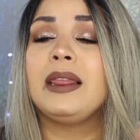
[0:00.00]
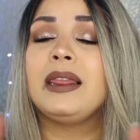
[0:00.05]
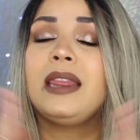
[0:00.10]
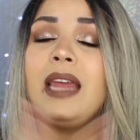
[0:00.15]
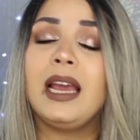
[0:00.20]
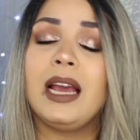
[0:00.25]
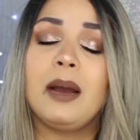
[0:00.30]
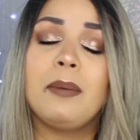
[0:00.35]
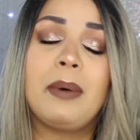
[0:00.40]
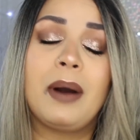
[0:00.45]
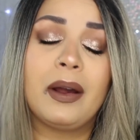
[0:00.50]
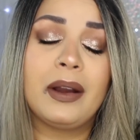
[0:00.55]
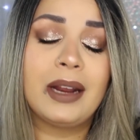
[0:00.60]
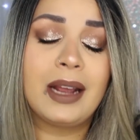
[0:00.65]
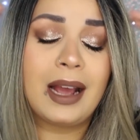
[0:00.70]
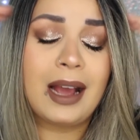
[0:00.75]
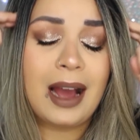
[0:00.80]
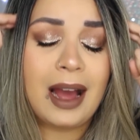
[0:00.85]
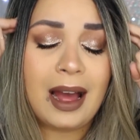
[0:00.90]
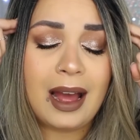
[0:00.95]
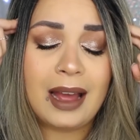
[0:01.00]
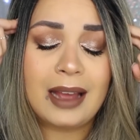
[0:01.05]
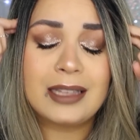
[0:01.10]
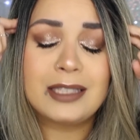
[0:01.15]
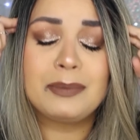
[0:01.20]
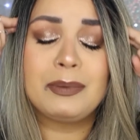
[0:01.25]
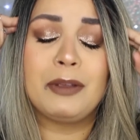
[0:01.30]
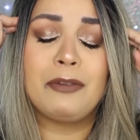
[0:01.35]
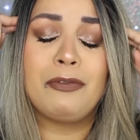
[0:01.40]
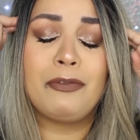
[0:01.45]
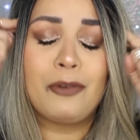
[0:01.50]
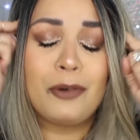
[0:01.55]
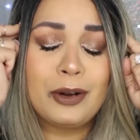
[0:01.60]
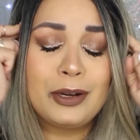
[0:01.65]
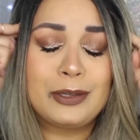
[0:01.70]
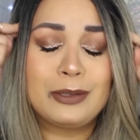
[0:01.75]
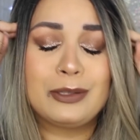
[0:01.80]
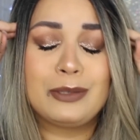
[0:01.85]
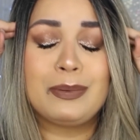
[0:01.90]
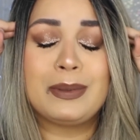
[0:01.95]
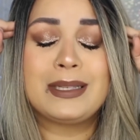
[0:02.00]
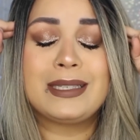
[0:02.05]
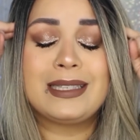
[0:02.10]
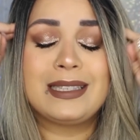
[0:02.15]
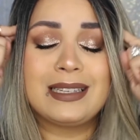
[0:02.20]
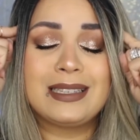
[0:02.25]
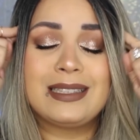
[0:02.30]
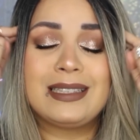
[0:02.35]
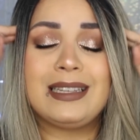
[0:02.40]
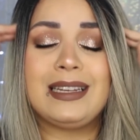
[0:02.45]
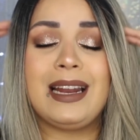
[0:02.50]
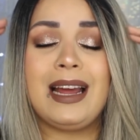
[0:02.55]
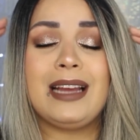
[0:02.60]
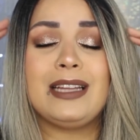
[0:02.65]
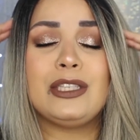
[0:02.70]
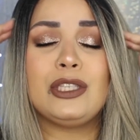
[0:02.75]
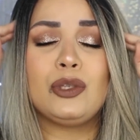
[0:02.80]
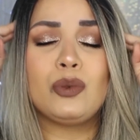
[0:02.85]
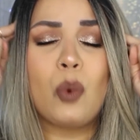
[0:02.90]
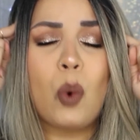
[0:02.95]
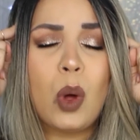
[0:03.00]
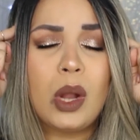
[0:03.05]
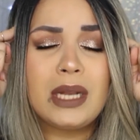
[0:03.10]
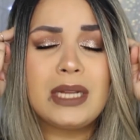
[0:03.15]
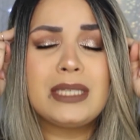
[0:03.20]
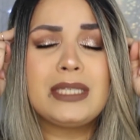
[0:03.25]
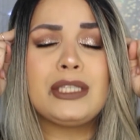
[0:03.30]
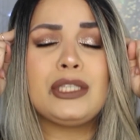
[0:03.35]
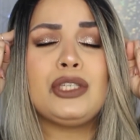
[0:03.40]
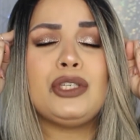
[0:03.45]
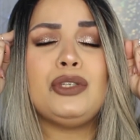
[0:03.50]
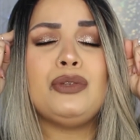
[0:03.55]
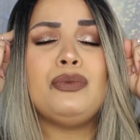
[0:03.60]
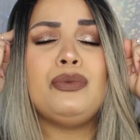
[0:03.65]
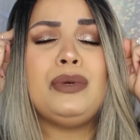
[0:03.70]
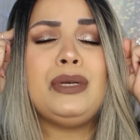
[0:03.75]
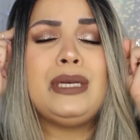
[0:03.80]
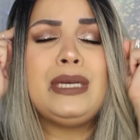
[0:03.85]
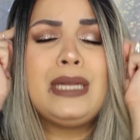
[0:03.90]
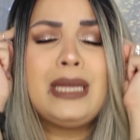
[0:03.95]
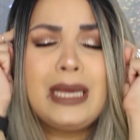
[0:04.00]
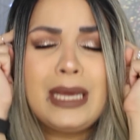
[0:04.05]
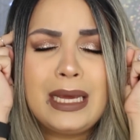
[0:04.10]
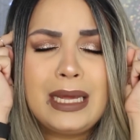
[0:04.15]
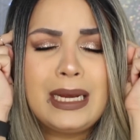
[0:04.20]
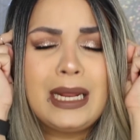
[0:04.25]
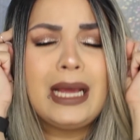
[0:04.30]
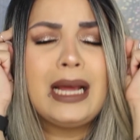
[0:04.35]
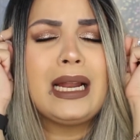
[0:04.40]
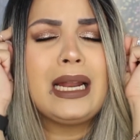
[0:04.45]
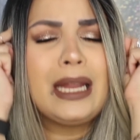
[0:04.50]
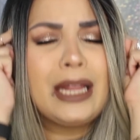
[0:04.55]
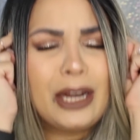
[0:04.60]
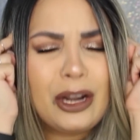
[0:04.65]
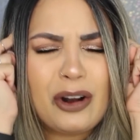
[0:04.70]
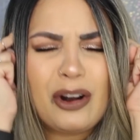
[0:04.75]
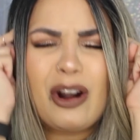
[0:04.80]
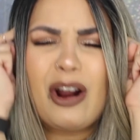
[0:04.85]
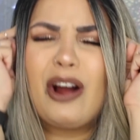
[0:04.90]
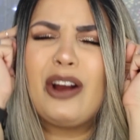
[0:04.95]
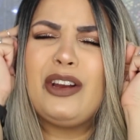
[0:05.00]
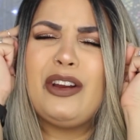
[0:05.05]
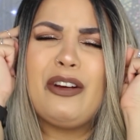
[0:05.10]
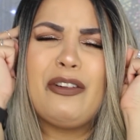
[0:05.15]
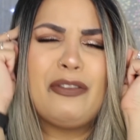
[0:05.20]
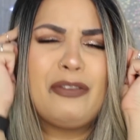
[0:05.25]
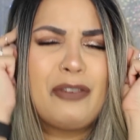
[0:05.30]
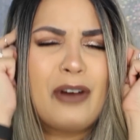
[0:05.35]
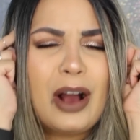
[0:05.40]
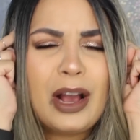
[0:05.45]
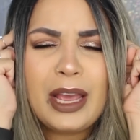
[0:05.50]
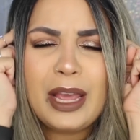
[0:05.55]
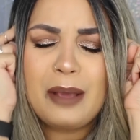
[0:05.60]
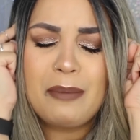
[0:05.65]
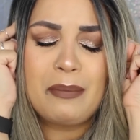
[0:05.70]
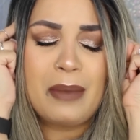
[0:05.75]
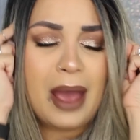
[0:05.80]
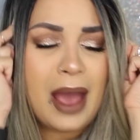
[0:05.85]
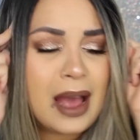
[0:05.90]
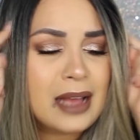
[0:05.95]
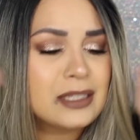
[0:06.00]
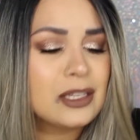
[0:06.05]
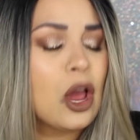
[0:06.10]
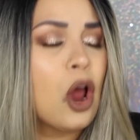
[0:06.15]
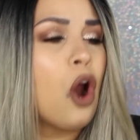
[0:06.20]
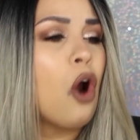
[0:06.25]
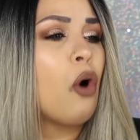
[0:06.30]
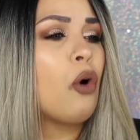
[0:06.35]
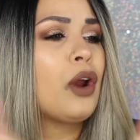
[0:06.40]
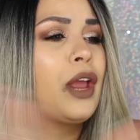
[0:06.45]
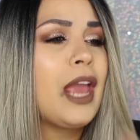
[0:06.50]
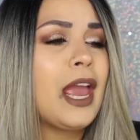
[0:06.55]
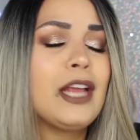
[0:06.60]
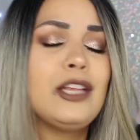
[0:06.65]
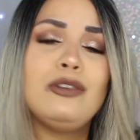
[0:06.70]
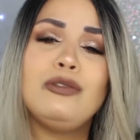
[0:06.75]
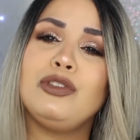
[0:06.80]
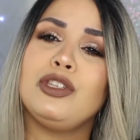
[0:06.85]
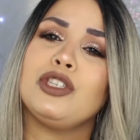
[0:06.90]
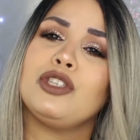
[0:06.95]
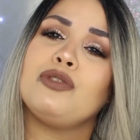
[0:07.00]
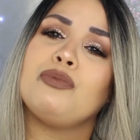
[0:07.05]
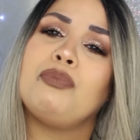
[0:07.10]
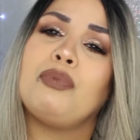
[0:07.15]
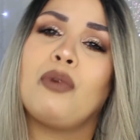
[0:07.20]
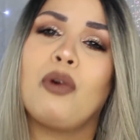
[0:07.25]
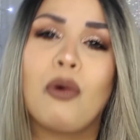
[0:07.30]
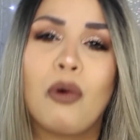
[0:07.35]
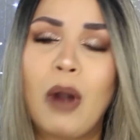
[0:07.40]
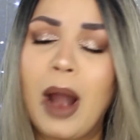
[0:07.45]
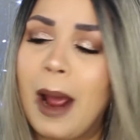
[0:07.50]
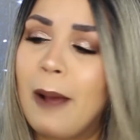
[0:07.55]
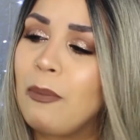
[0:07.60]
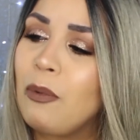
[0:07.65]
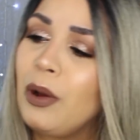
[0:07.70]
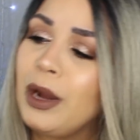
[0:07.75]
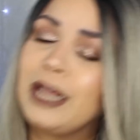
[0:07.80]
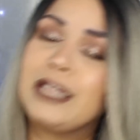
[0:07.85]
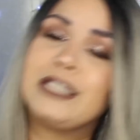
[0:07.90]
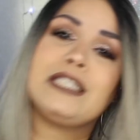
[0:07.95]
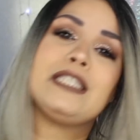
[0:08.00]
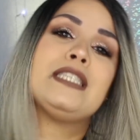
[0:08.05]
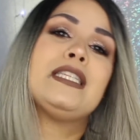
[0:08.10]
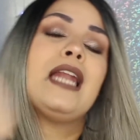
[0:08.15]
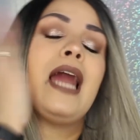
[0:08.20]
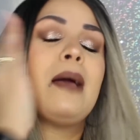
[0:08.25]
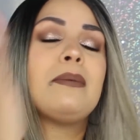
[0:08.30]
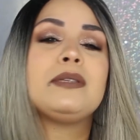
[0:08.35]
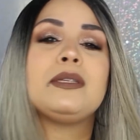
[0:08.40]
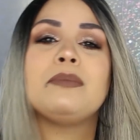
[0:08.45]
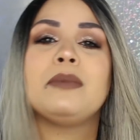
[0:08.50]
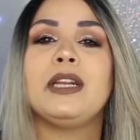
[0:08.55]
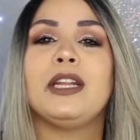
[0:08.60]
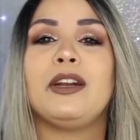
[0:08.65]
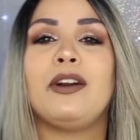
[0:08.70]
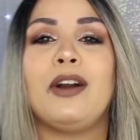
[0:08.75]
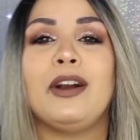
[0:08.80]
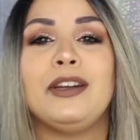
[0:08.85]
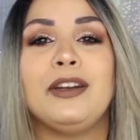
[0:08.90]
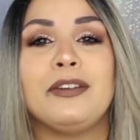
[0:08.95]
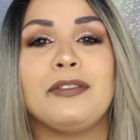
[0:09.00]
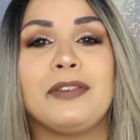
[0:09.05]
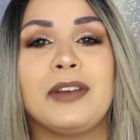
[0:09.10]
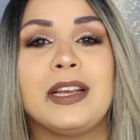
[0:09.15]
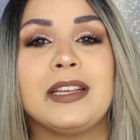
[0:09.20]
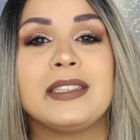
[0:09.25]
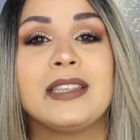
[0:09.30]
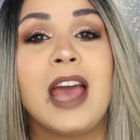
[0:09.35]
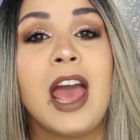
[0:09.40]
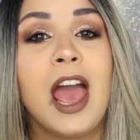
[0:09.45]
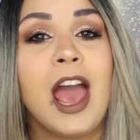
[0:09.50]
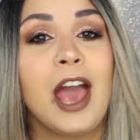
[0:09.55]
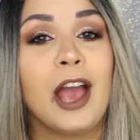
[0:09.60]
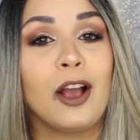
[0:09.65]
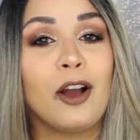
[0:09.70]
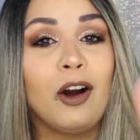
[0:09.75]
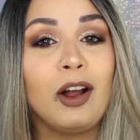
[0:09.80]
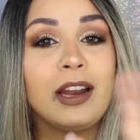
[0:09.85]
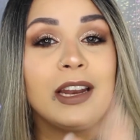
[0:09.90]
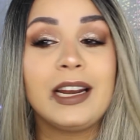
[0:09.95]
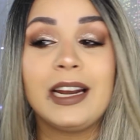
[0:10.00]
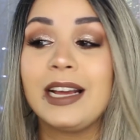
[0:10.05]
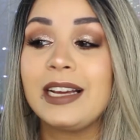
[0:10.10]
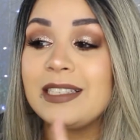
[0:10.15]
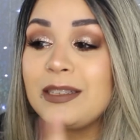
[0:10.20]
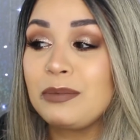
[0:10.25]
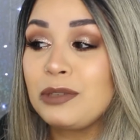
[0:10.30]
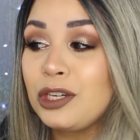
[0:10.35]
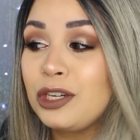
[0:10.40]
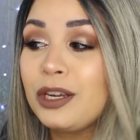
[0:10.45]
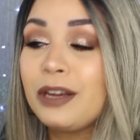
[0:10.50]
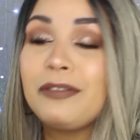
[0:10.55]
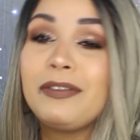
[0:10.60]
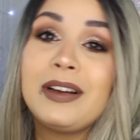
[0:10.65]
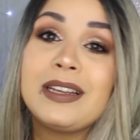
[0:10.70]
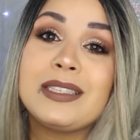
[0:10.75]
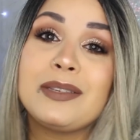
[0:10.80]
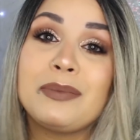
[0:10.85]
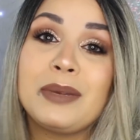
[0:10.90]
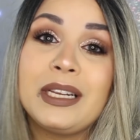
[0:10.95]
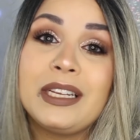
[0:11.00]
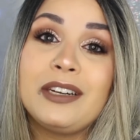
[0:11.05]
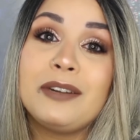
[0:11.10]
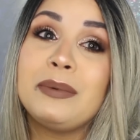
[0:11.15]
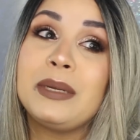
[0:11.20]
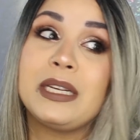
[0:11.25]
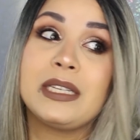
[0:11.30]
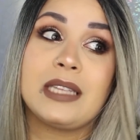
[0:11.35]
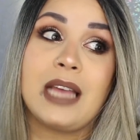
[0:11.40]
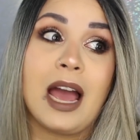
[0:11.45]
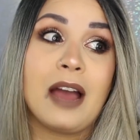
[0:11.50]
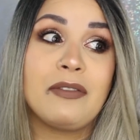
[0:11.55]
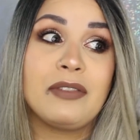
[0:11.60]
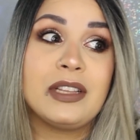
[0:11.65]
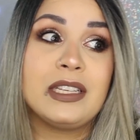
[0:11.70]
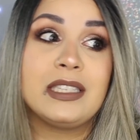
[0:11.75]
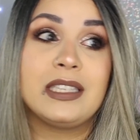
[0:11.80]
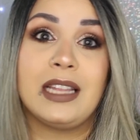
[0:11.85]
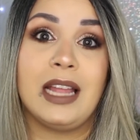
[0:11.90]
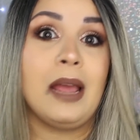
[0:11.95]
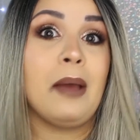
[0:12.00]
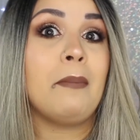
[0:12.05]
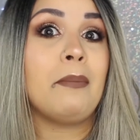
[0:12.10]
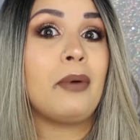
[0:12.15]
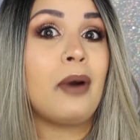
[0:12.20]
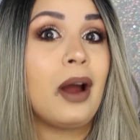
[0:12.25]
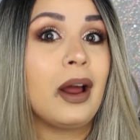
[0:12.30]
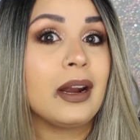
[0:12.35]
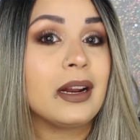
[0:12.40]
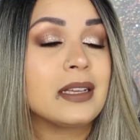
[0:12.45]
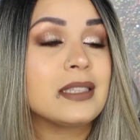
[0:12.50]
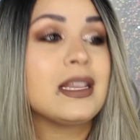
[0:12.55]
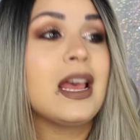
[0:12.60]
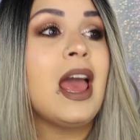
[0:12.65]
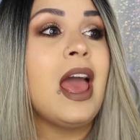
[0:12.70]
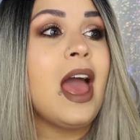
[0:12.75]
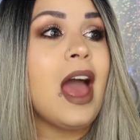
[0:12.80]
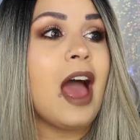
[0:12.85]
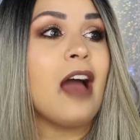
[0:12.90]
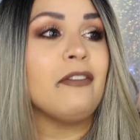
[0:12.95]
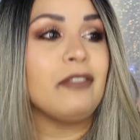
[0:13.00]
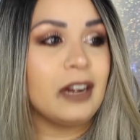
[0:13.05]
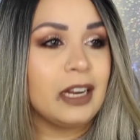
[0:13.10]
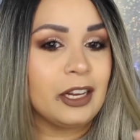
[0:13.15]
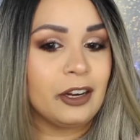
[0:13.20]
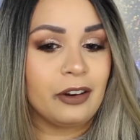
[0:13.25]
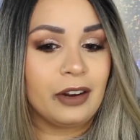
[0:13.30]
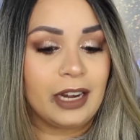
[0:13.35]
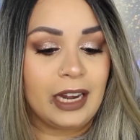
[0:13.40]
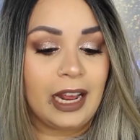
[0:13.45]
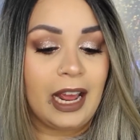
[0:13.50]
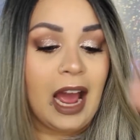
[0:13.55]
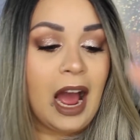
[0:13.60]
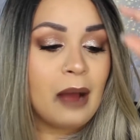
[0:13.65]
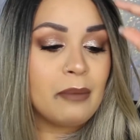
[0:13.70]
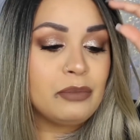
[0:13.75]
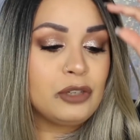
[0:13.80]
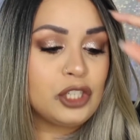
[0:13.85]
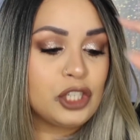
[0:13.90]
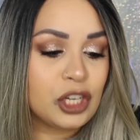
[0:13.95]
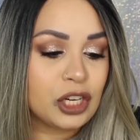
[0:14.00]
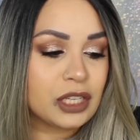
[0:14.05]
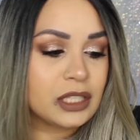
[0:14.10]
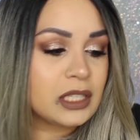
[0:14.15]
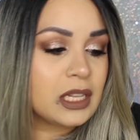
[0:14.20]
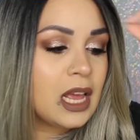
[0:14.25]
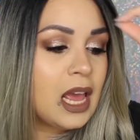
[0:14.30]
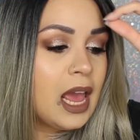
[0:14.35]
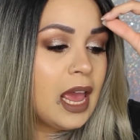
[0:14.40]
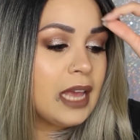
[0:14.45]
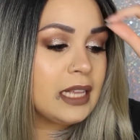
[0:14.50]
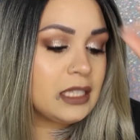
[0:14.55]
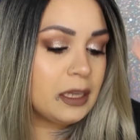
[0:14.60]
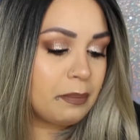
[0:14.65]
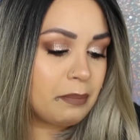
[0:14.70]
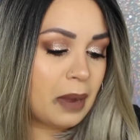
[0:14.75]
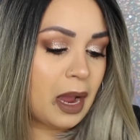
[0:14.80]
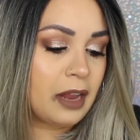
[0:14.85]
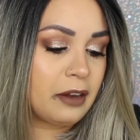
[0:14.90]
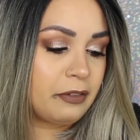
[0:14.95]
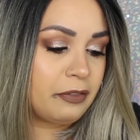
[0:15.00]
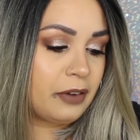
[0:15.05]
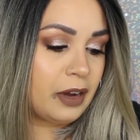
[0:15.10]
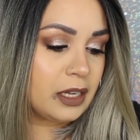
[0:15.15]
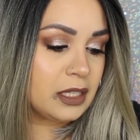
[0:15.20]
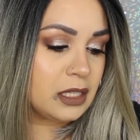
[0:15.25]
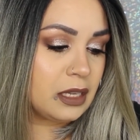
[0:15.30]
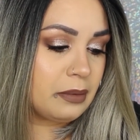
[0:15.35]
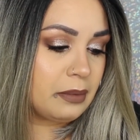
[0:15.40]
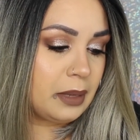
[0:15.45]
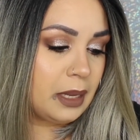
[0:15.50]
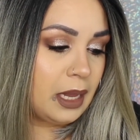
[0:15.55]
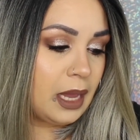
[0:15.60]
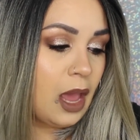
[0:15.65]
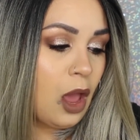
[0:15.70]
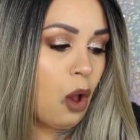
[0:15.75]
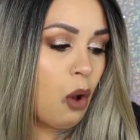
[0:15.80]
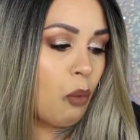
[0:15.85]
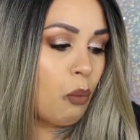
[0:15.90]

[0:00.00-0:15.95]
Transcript: Think about it, guys. Before you spend $69, do you need glitter on your fucking mask? Or can you just grab one and slap some glitter on your face and call it a day? Because I'm sure you can find some glitter because half of these damn products have glitter in it. It's a mindfuck to me.